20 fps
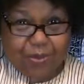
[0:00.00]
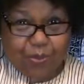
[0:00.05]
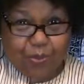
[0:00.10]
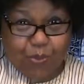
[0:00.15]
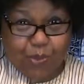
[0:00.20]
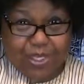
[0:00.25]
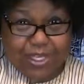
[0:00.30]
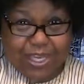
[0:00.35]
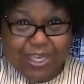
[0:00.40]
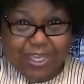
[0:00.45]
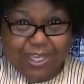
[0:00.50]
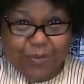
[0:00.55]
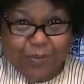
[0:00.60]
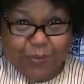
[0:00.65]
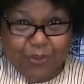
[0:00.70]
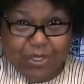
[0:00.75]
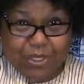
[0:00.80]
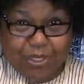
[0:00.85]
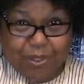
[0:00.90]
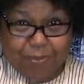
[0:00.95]
One hand
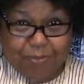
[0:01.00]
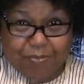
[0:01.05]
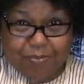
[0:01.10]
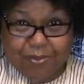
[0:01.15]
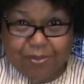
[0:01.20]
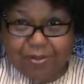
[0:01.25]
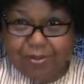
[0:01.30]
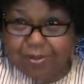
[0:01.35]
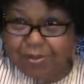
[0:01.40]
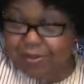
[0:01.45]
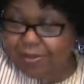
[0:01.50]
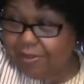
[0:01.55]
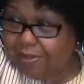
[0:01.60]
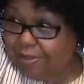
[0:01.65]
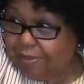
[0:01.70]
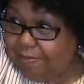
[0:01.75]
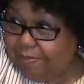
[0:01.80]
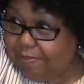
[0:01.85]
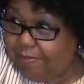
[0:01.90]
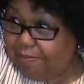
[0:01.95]
went up.
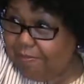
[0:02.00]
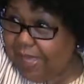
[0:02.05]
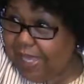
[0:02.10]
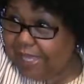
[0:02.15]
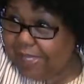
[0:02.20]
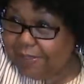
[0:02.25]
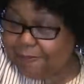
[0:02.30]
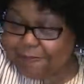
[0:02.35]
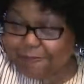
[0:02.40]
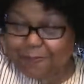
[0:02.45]
Mine.